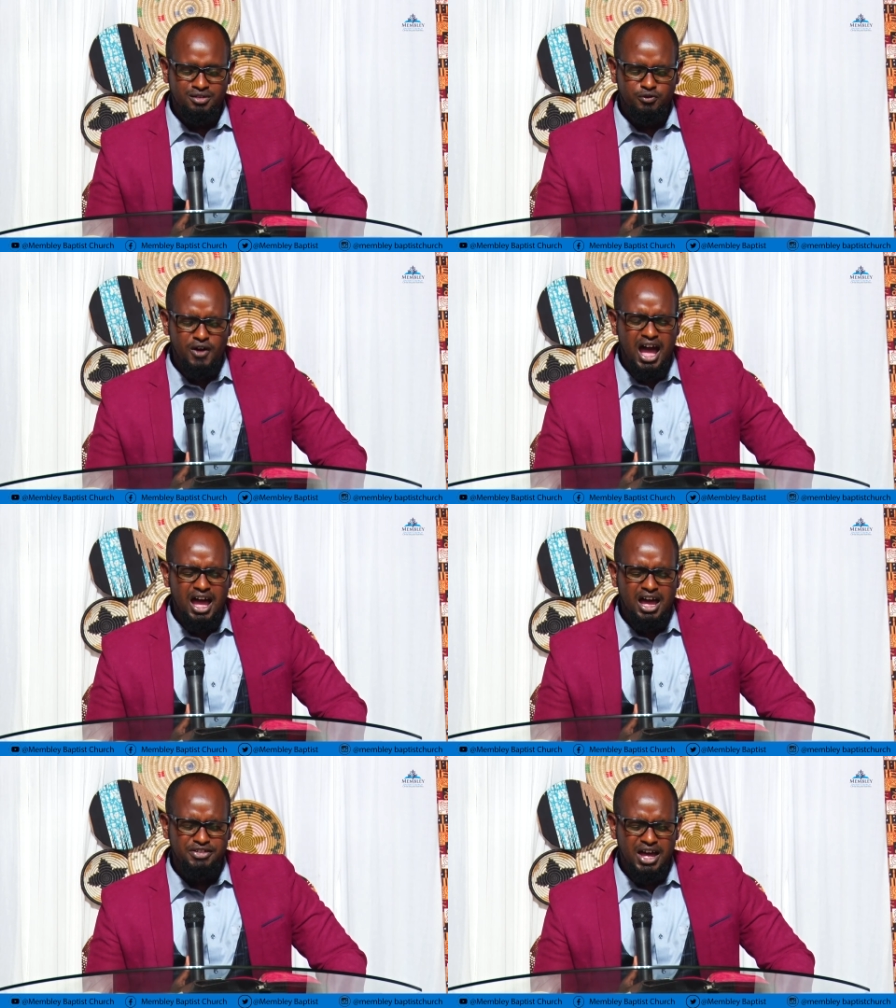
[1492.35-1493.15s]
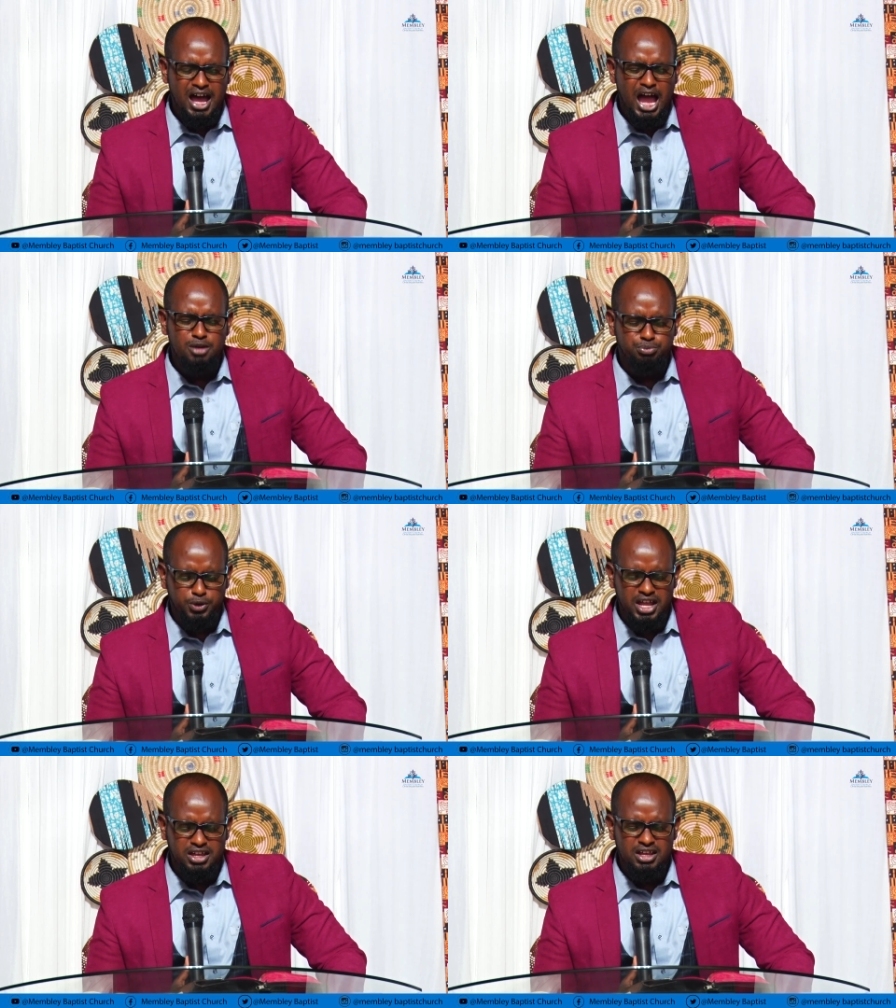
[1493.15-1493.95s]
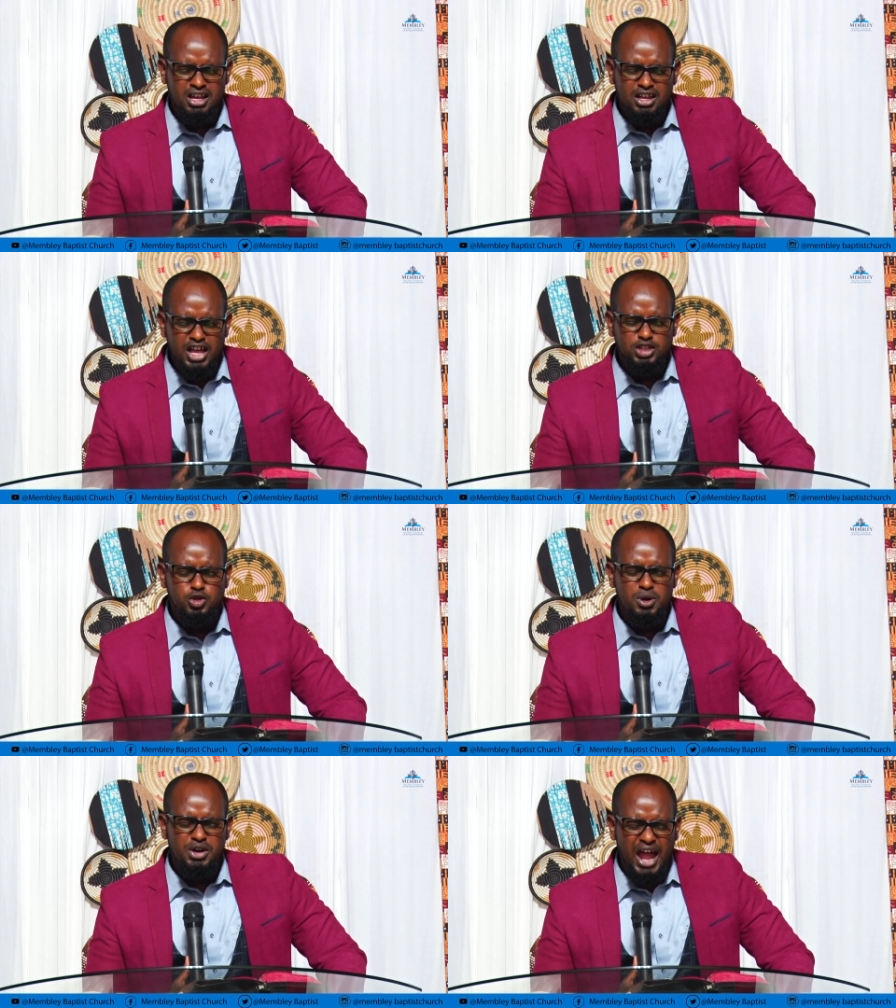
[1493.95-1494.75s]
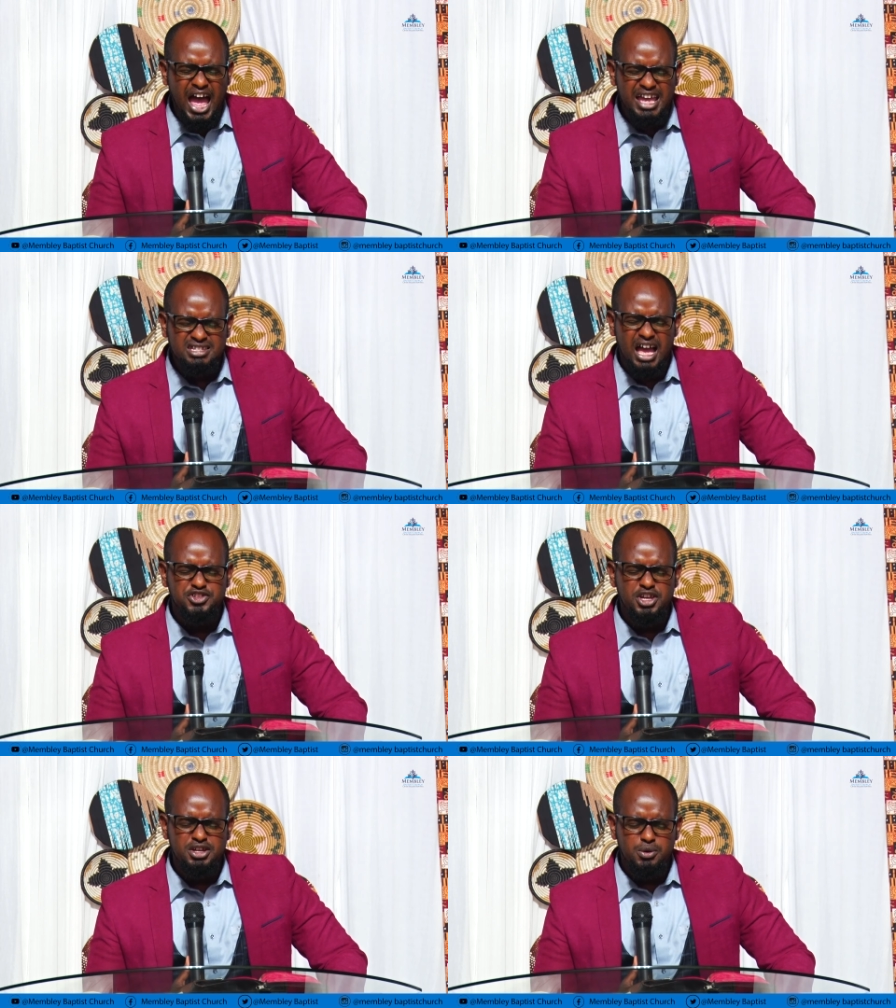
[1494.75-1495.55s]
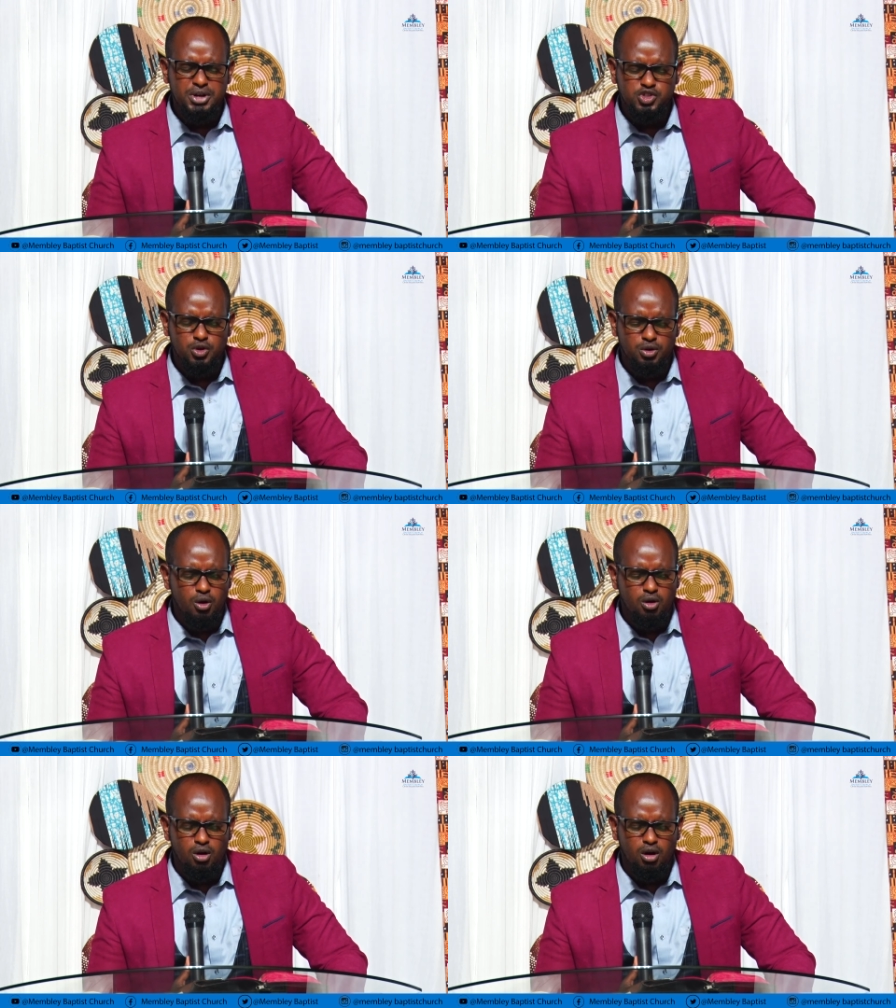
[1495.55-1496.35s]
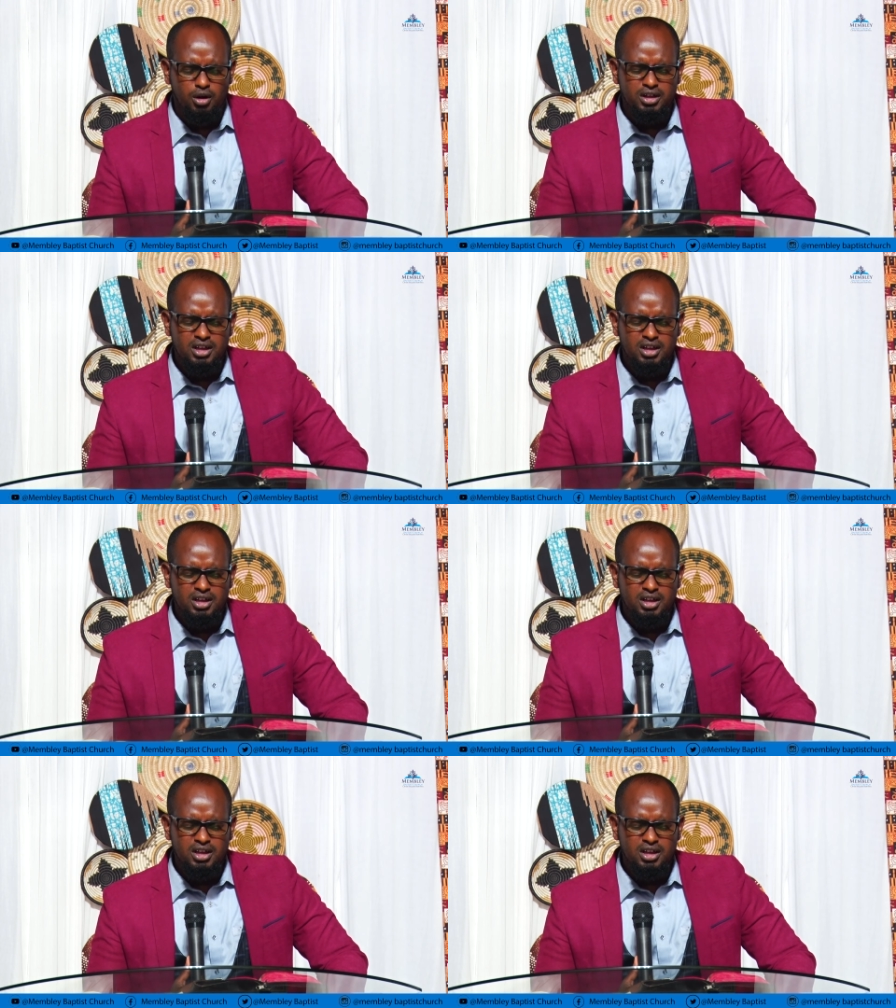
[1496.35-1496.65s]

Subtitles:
Father, I pray that you will raise a generation, O God.